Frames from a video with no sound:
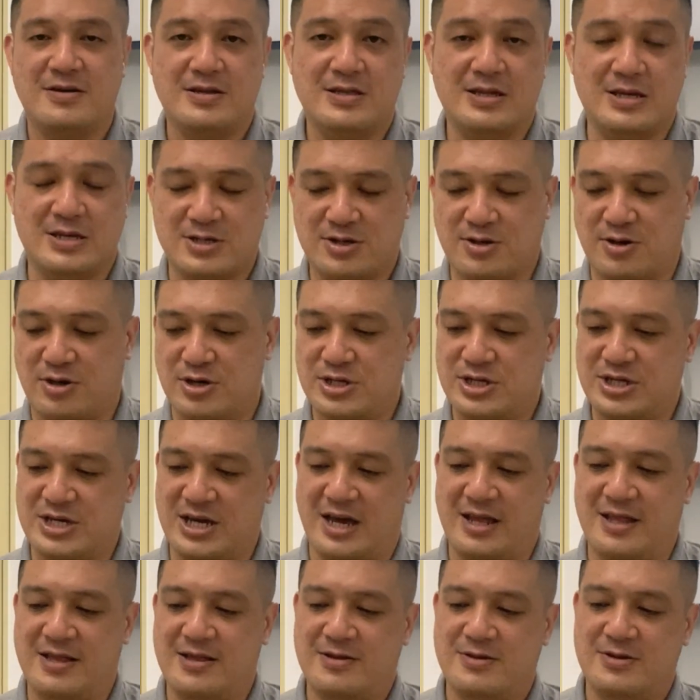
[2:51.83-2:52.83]
Discord
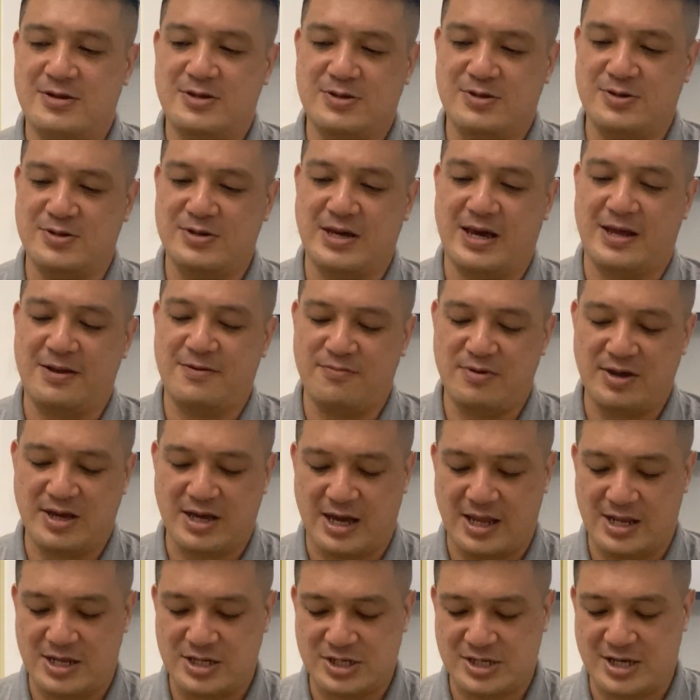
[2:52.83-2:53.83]
chat so that we
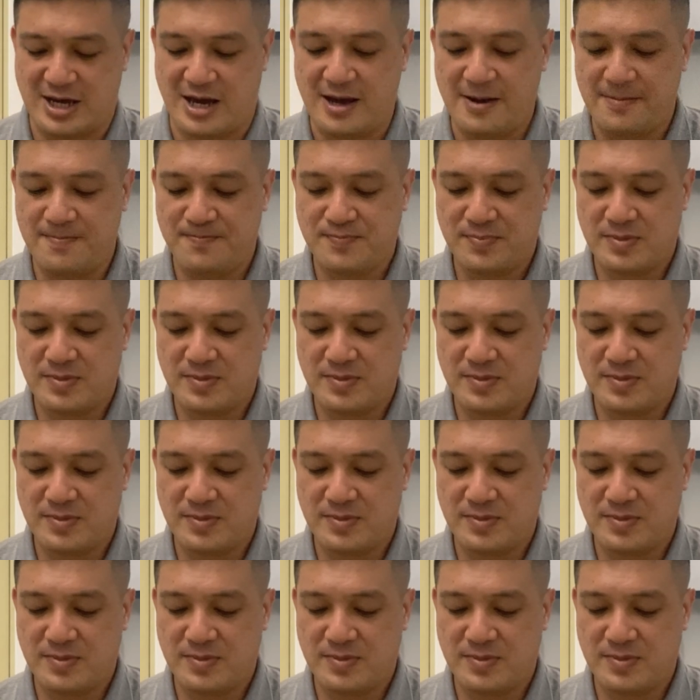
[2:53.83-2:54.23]
can share